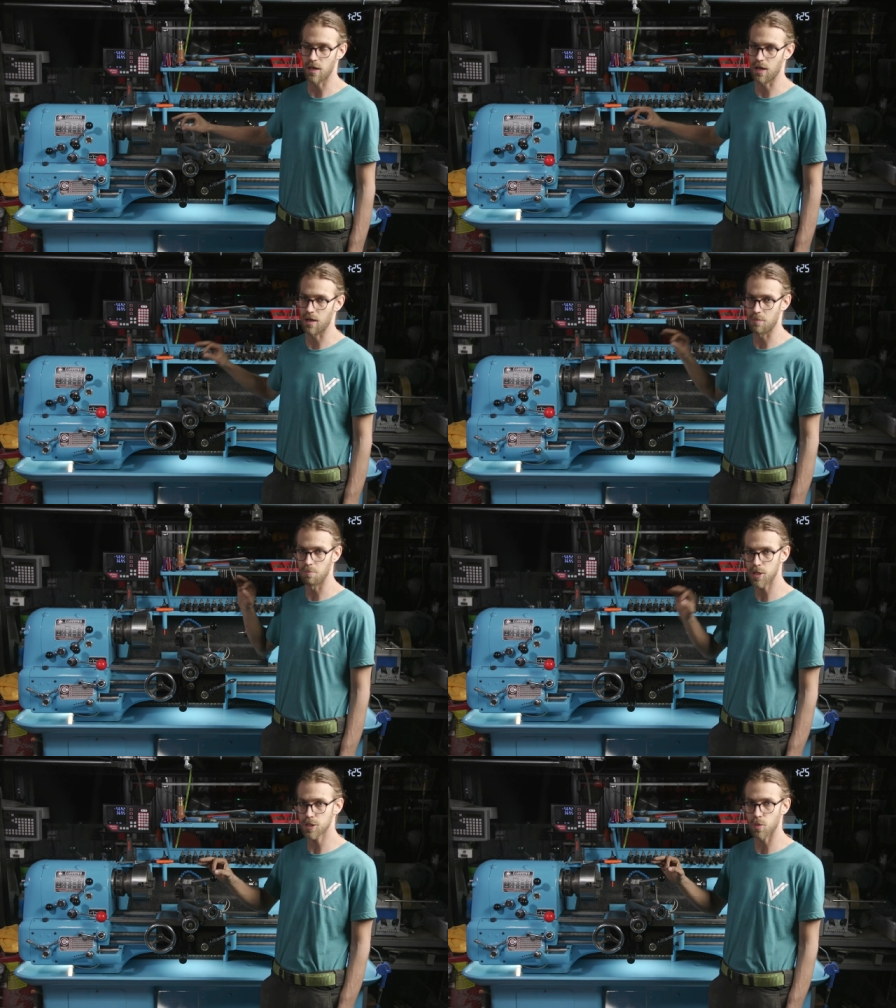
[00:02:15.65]
uh,
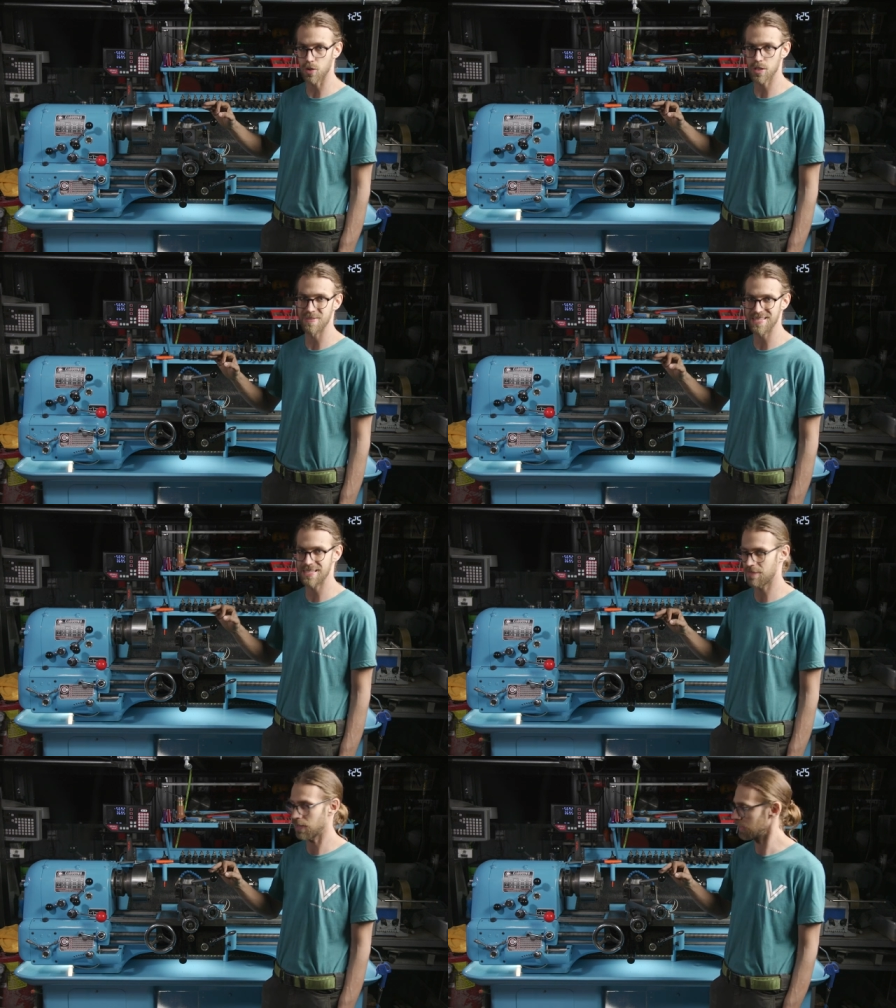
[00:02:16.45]
much more
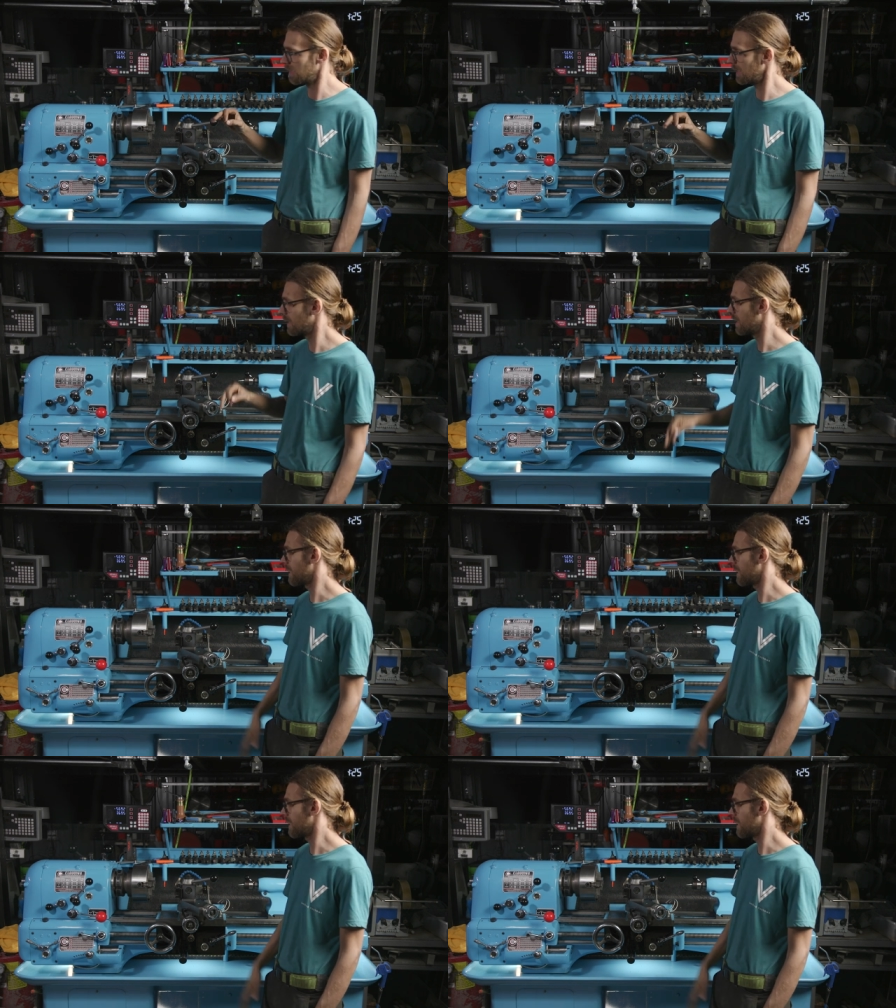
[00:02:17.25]
specifically.